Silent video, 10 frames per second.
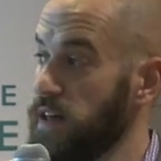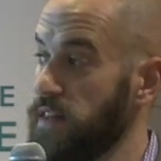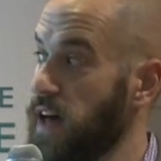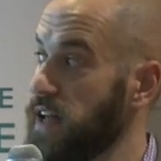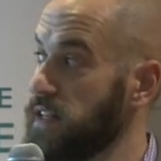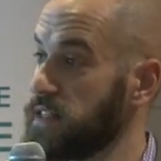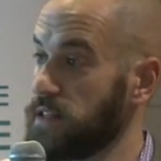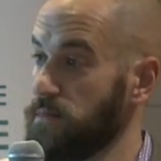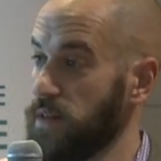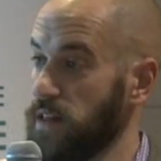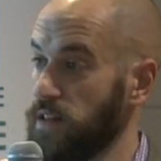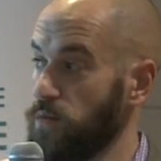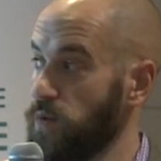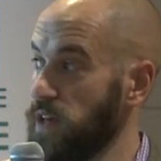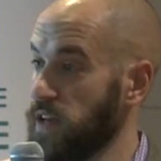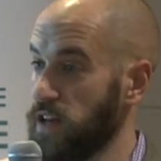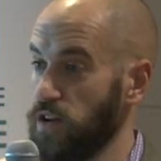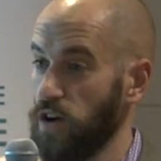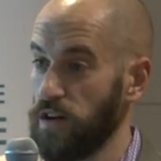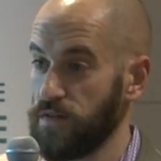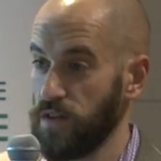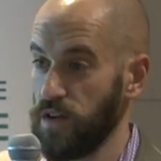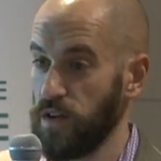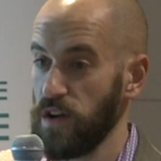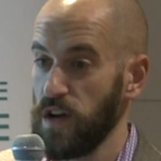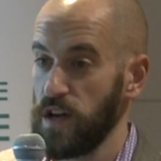that is something that we can offer